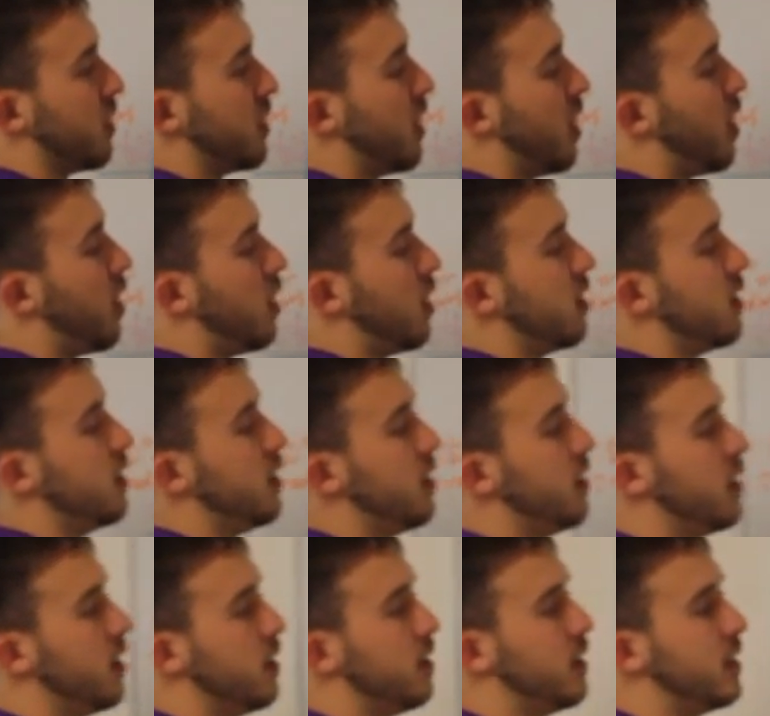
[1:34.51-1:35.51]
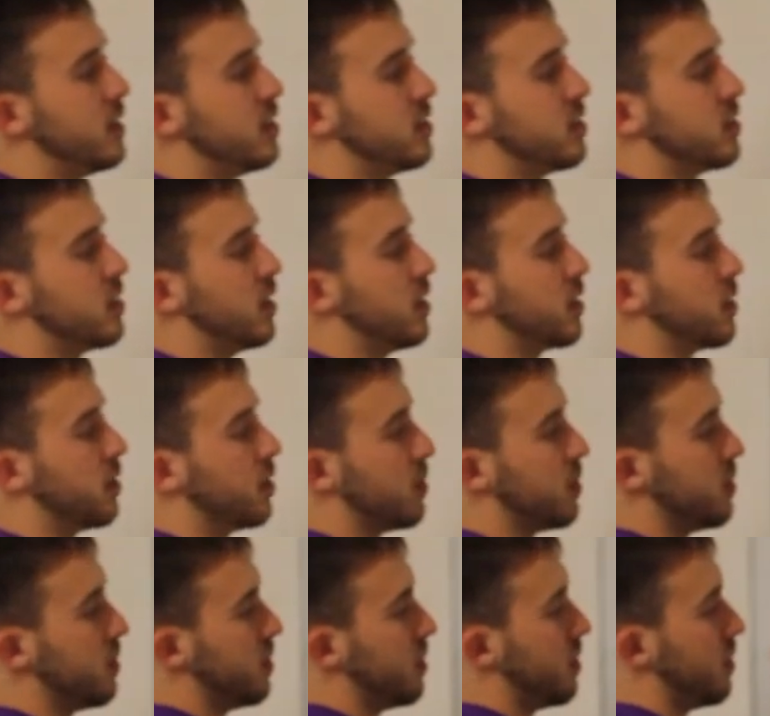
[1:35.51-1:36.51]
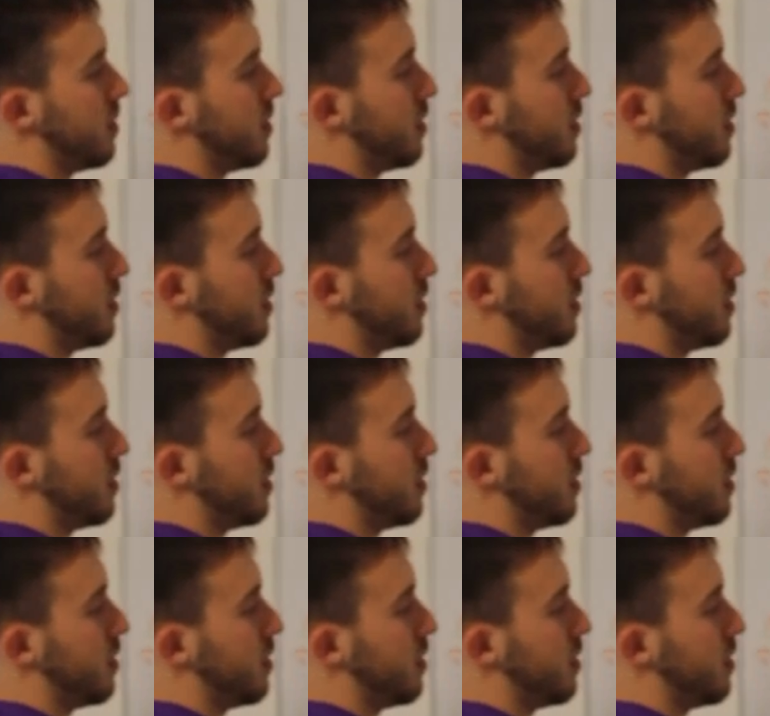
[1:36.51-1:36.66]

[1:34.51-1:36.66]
and on this circle,